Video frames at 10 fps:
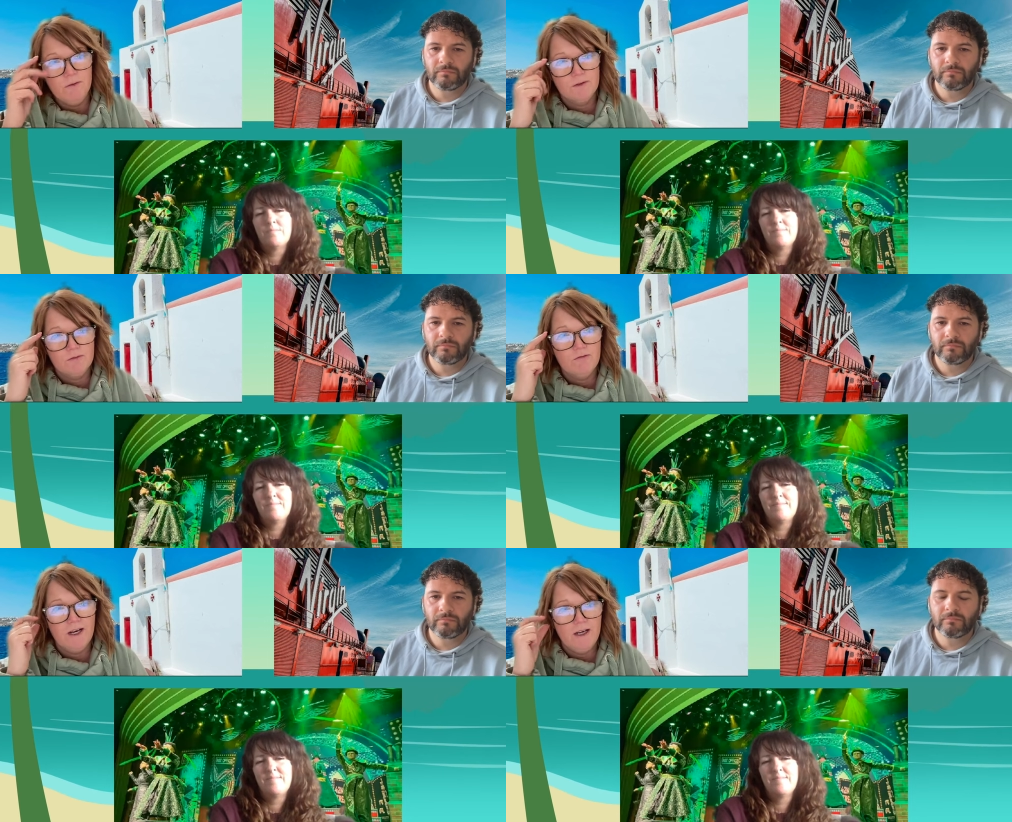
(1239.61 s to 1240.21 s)
Speaker 1: We
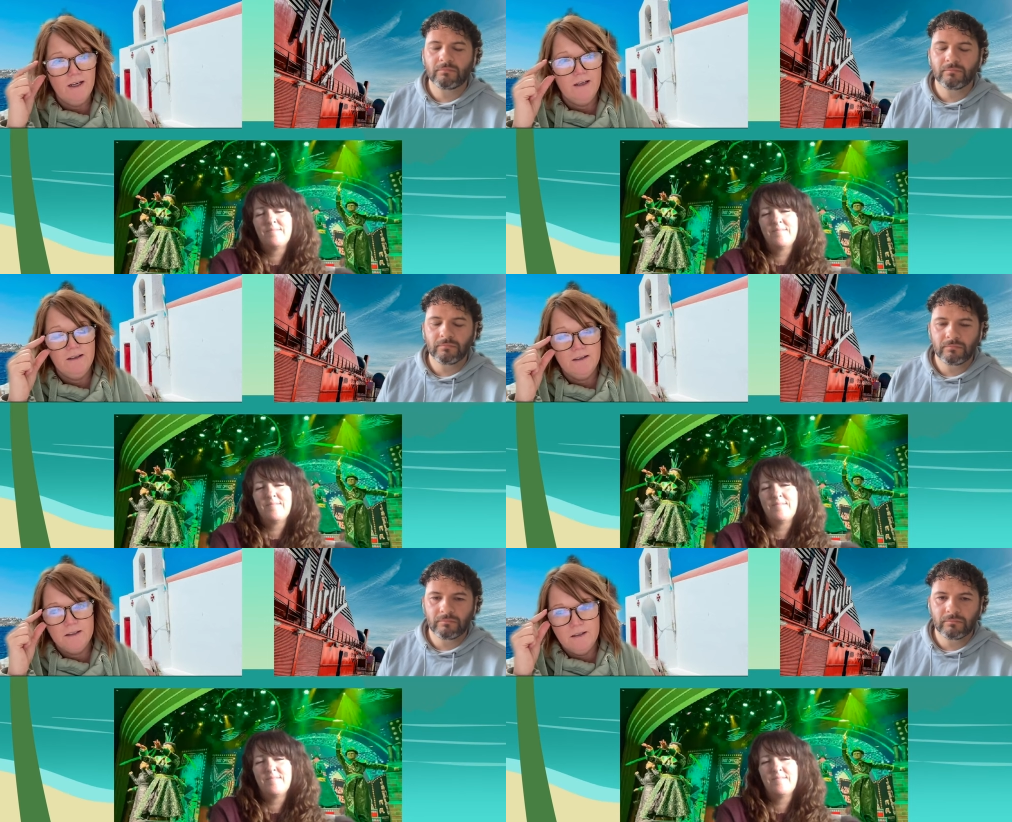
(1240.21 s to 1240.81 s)
it was
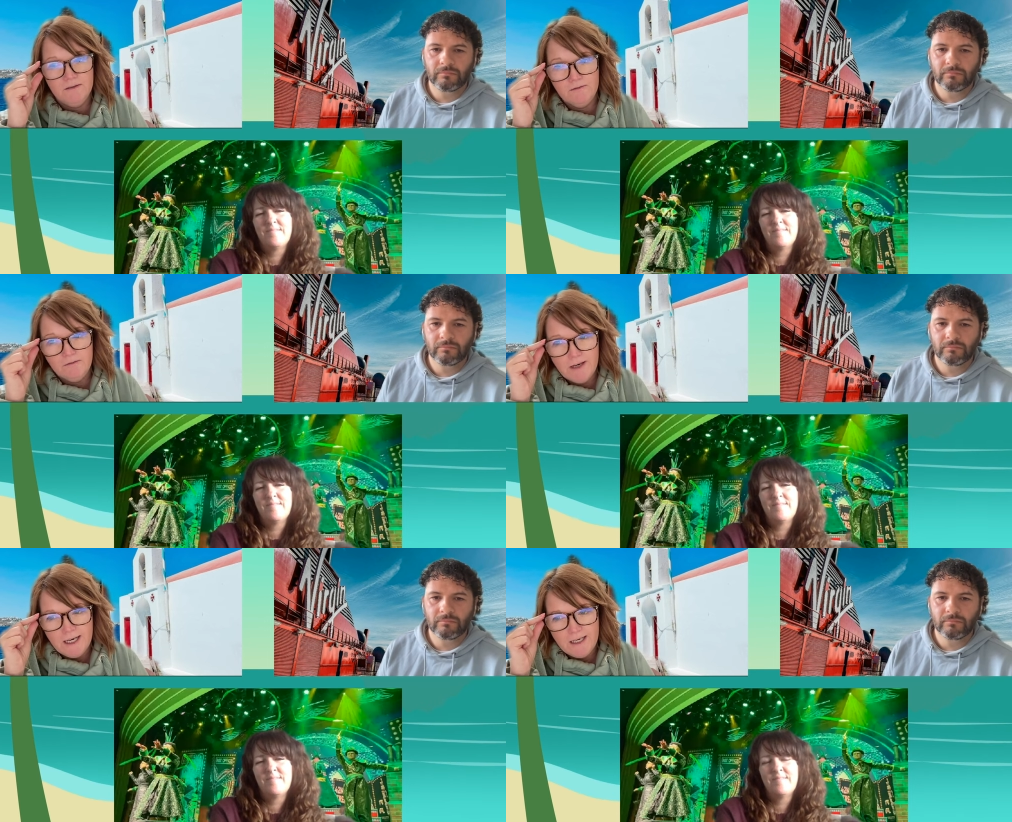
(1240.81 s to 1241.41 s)
really,
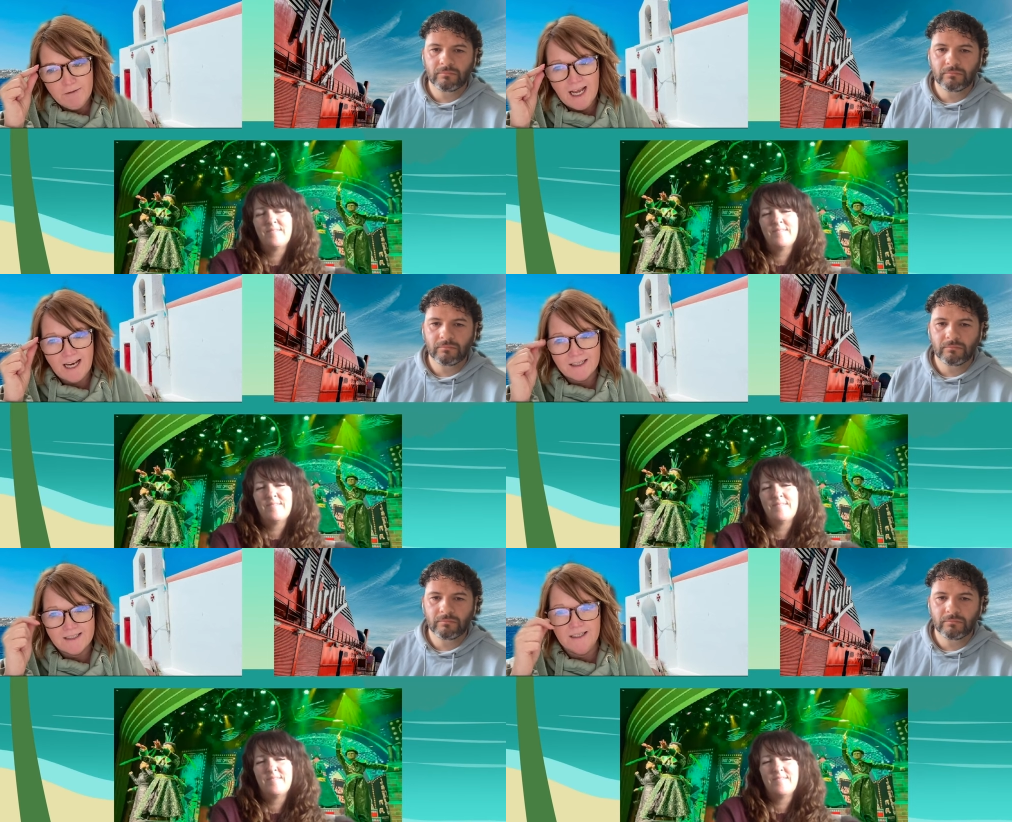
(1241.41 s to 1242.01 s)

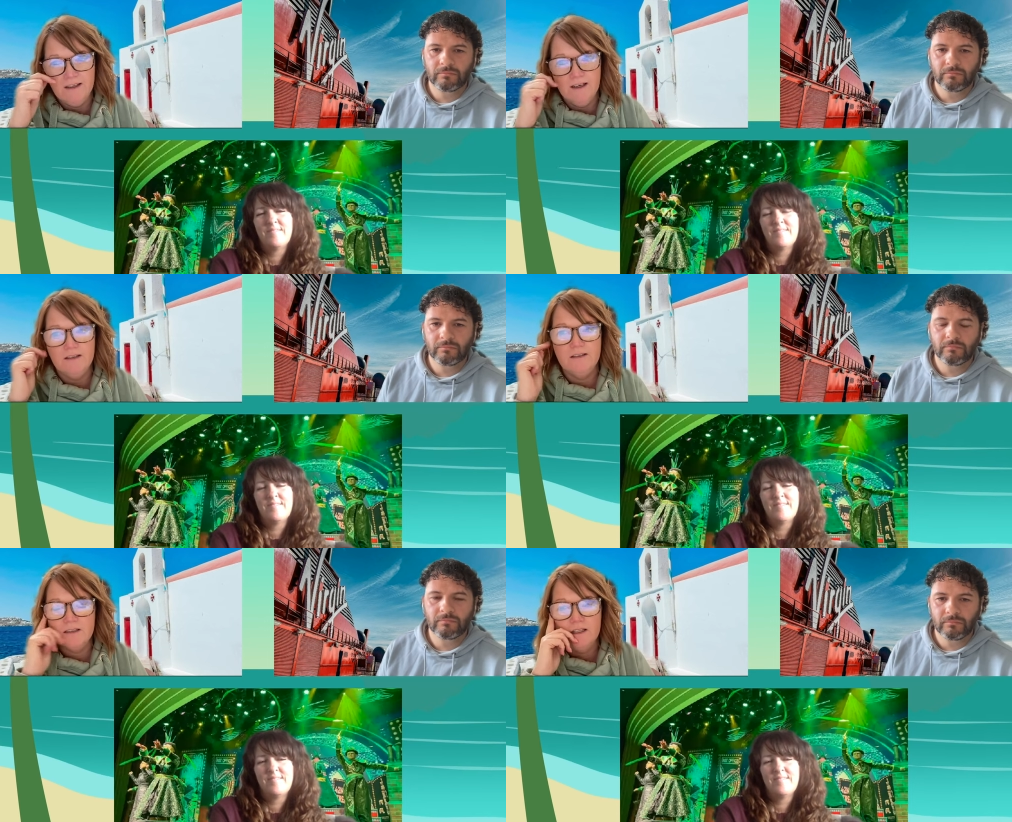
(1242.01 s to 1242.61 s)
really
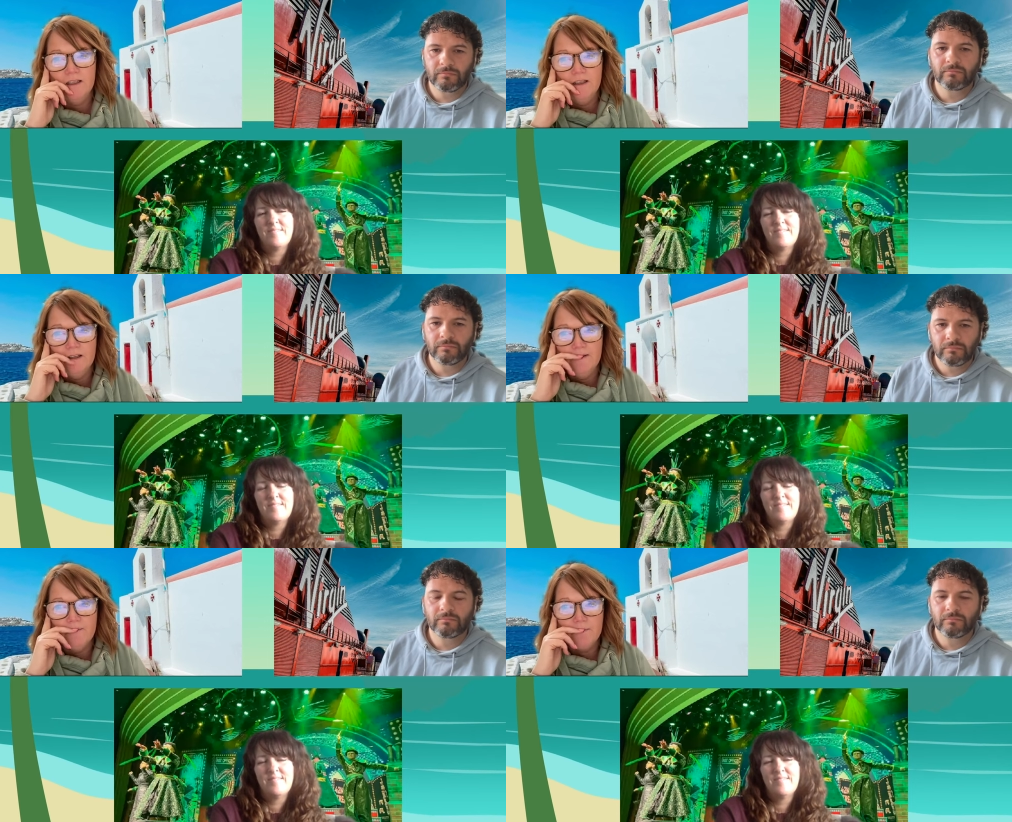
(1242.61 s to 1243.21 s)
relaxing, and
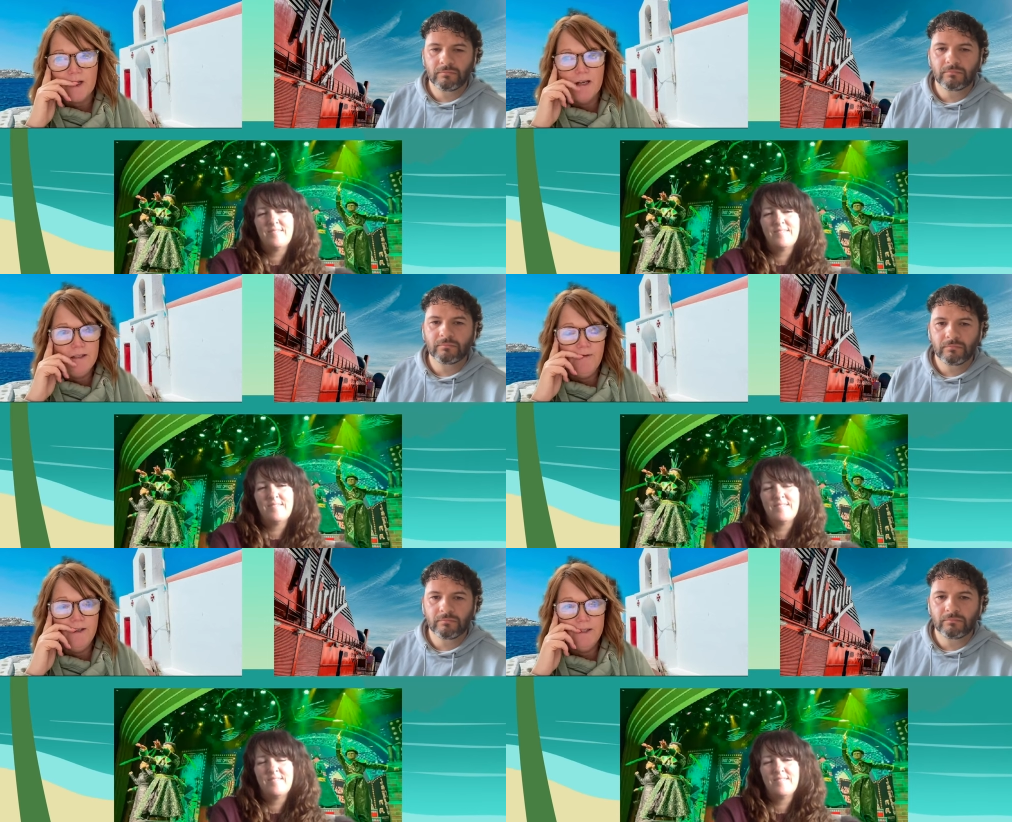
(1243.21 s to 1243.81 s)

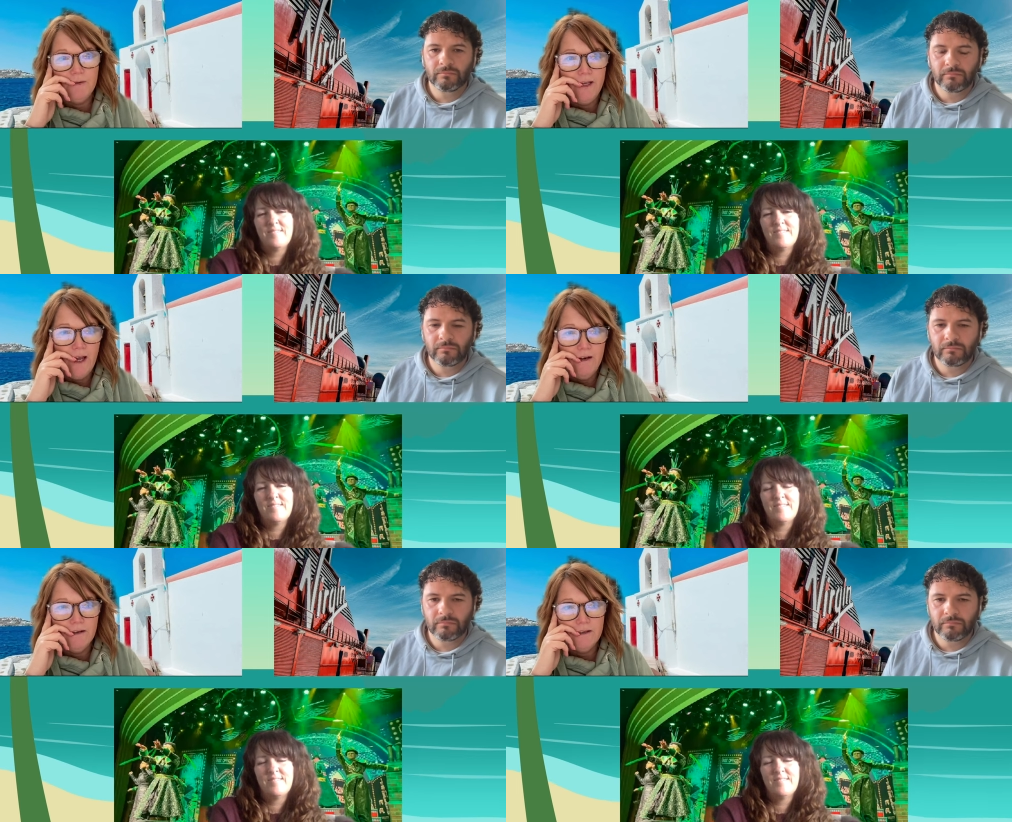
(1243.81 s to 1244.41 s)
I'd
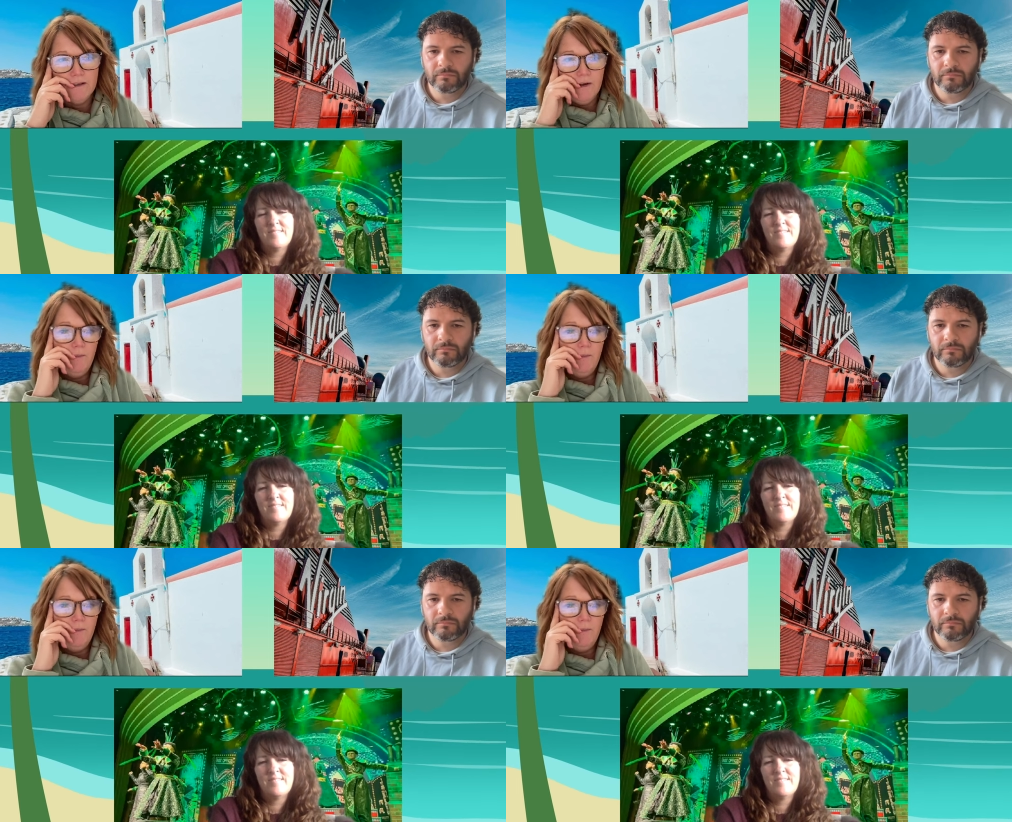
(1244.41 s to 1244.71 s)
definitely do it again.